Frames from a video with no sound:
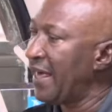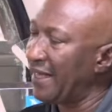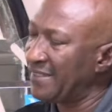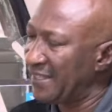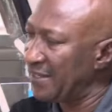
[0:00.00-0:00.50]

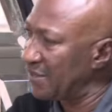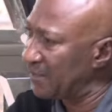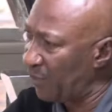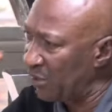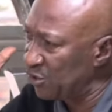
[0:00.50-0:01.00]
And the
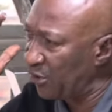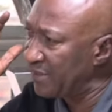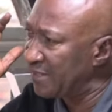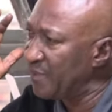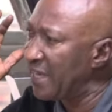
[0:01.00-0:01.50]
sports
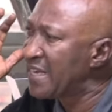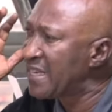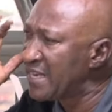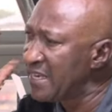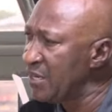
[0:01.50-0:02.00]
tourism is
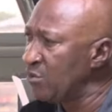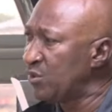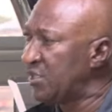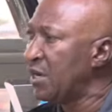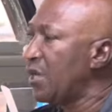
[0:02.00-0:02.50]

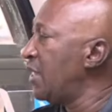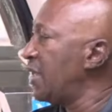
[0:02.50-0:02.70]
huge.